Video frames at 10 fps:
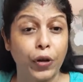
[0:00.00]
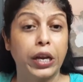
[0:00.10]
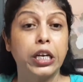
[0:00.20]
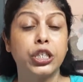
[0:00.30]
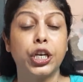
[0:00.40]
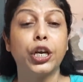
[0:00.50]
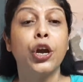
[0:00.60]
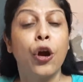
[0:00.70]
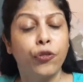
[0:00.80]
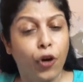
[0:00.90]
energy
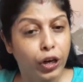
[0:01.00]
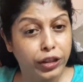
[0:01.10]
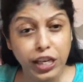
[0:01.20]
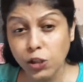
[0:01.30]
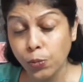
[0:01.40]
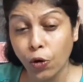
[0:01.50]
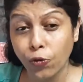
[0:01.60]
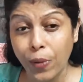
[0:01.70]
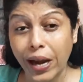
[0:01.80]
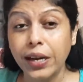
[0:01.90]
for this
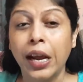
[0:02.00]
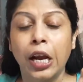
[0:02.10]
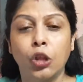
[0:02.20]
movement?